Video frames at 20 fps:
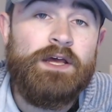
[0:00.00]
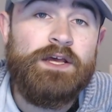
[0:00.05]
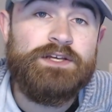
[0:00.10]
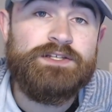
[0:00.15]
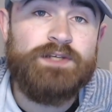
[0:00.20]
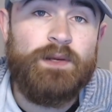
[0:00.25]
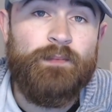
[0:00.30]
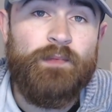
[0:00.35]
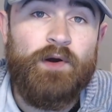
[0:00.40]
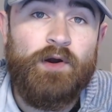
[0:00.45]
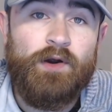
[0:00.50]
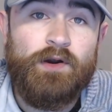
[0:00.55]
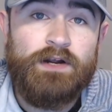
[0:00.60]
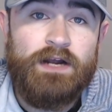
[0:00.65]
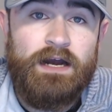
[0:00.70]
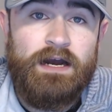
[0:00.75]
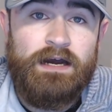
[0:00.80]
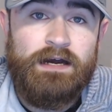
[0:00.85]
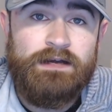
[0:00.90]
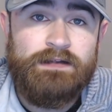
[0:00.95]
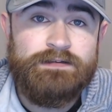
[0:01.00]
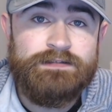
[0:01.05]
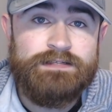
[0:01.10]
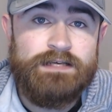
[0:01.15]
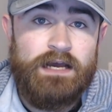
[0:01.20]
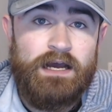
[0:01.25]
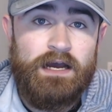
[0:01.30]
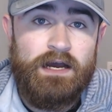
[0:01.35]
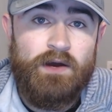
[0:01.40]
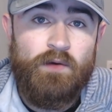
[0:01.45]
Some are cons
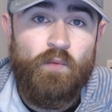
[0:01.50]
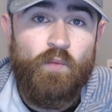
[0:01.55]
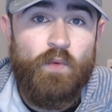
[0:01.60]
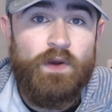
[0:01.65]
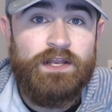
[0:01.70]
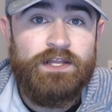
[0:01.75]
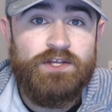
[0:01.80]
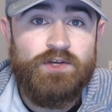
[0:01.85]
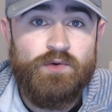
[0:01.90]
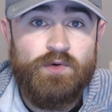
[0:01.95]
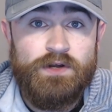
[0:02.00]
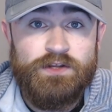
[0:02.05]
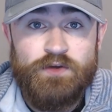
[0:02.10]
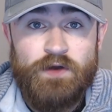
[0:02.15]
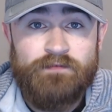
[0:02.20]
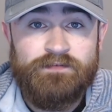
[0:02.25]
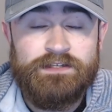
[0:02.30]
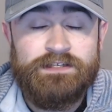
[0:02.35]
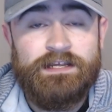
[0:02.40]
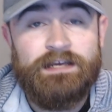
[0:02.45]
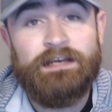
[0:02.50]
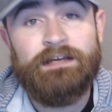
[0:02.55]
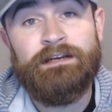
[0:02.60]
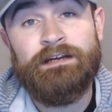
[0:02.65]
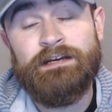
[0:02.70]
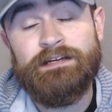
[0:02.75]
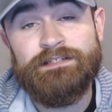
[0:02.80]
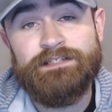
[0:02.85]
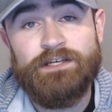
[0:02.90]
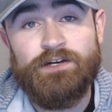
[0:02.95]
when you have to take
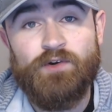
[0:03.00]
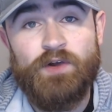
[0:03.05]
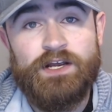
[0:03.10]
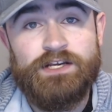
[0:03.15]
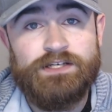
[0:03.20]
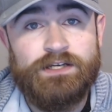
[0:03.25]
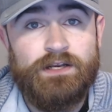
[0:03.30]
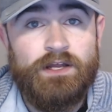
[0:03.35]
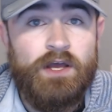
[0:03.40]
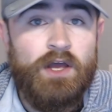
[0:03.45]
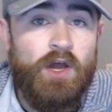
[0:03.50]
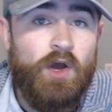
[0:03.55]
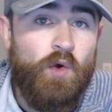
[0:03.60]
into consideration